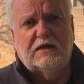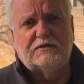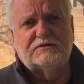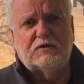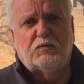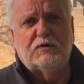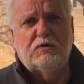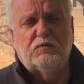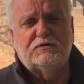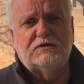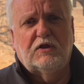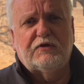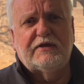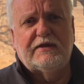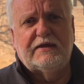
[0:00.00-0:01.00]
someone who was
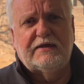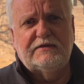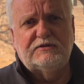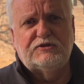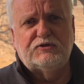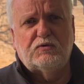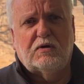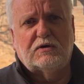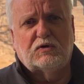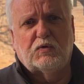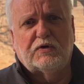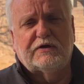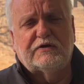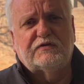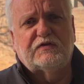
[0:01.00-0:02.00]
looking into our
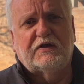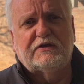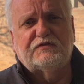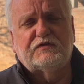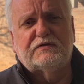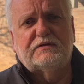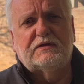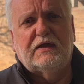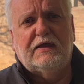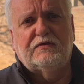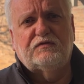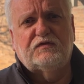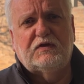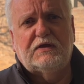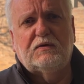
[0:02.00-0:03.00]
organization and
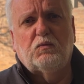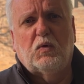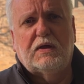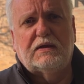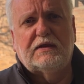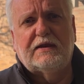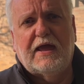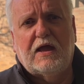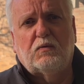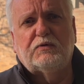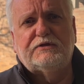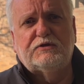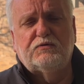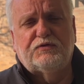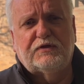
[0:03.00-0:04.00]
seeing what and how we
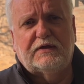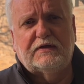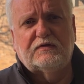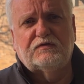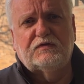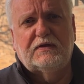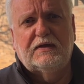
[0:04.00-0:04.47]
do things.